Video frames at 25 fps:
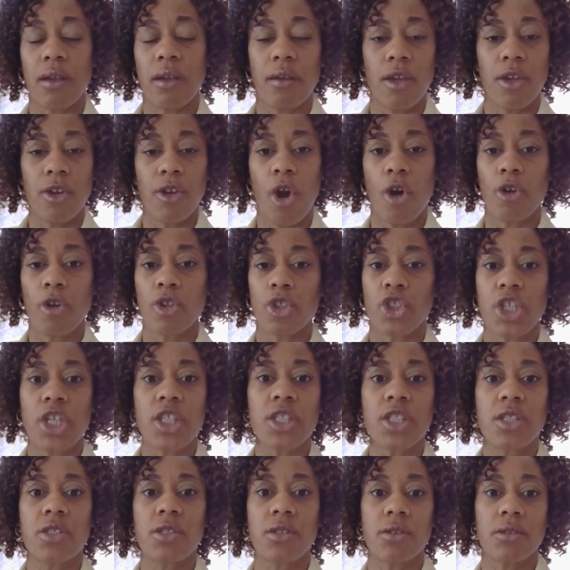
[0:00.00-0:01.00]
you know,
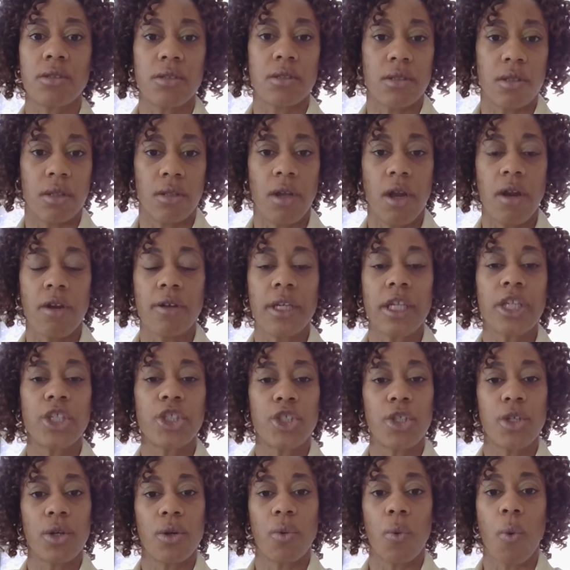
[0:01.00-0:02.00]
just learning
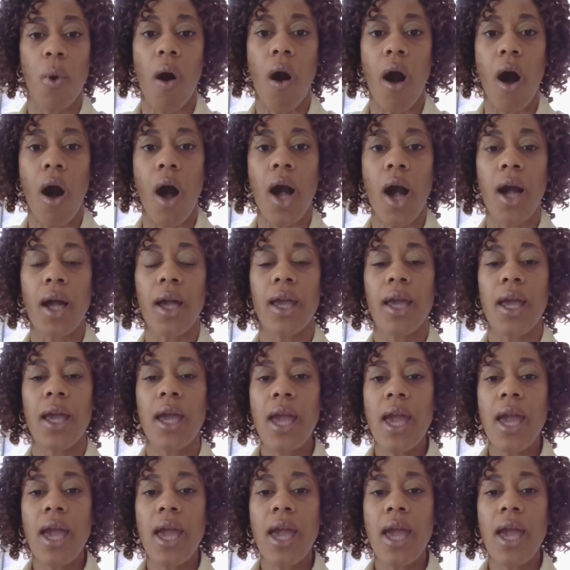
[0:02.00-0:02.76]
to walk